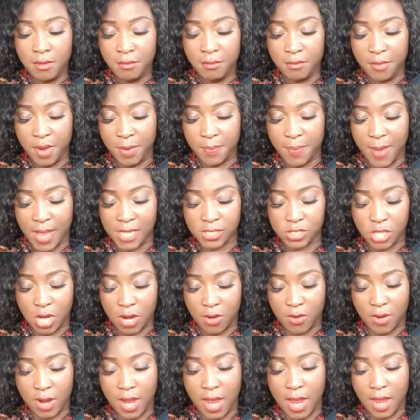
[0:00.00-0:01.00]
Me patch
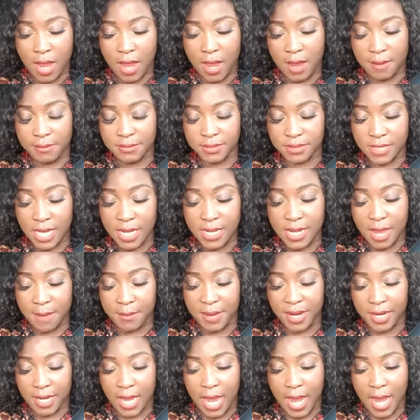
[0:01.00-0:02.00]
out, Sandy,
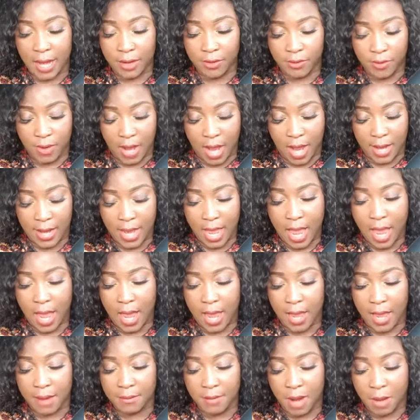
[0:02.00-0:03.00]
I'm a kind, oh, I
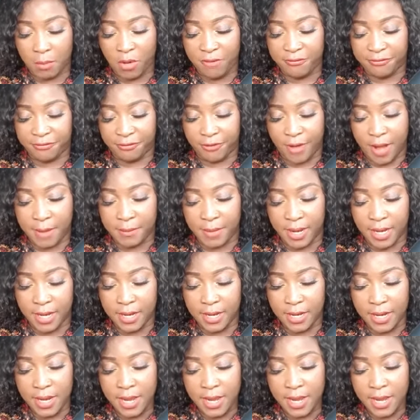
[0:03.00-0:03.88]
am a mom for me.